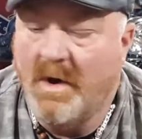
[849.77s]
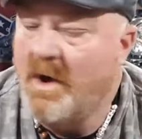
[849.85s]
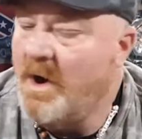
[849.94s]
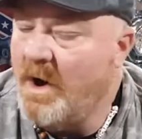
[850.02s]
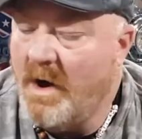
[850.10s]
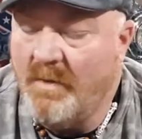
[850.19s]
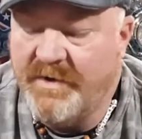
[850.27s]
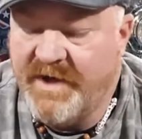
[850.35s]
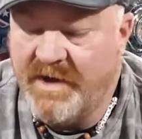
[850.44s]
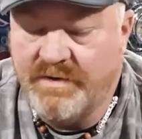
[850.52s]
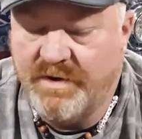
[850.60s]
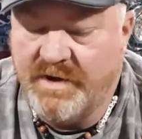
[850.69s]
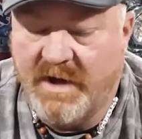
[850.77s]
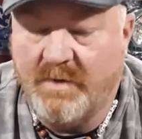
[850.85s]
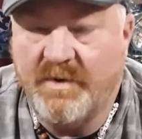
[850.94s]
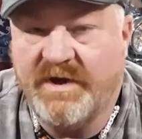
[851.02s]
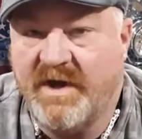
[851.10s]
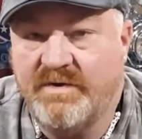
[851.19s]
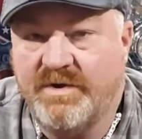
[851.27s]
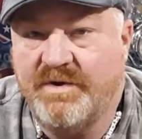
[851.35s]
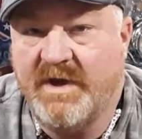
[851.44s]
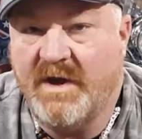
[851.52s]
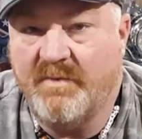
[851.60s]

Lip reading: Oh, we can't do that. We can't do that.